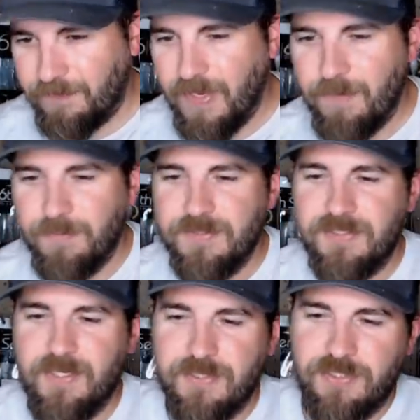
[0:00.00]
That was
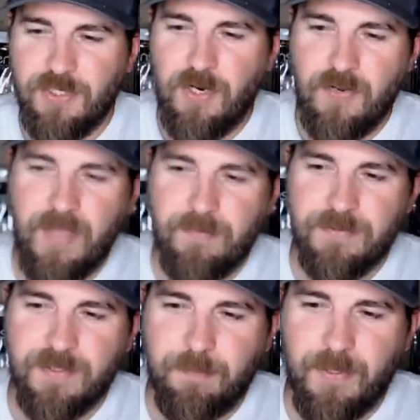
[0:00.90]
Sean. That
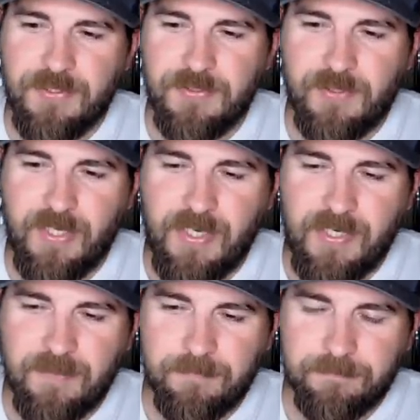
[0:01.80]
was the Buster
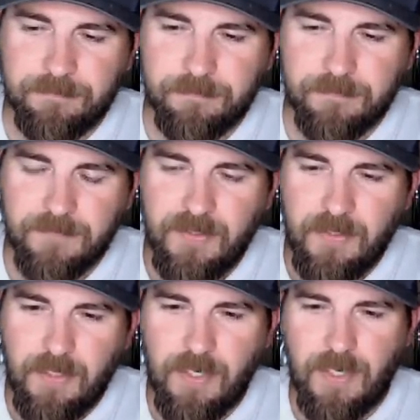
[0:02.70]
K.
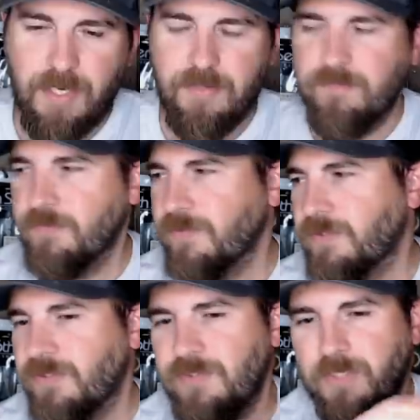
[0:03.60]

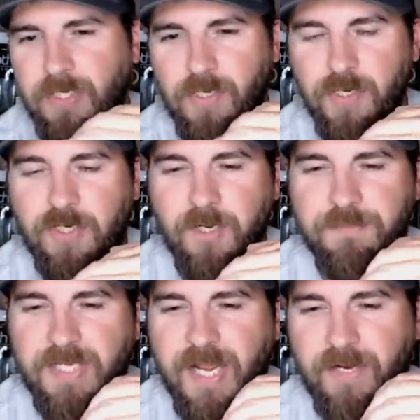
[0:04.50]
Hookup
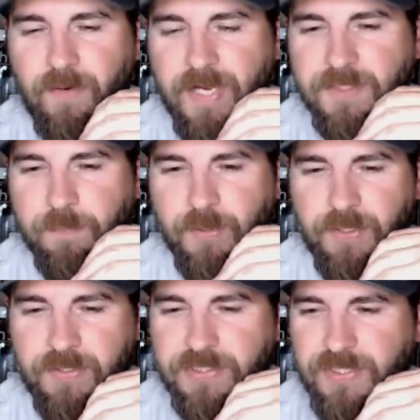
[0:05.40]
Tackle has a pretty
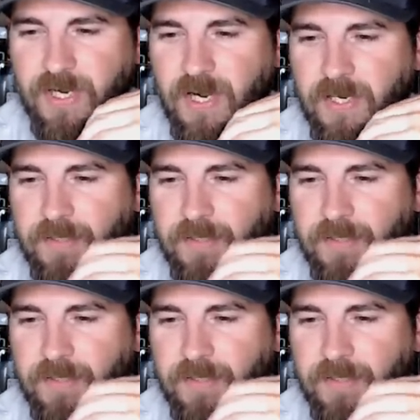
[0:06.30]
good stock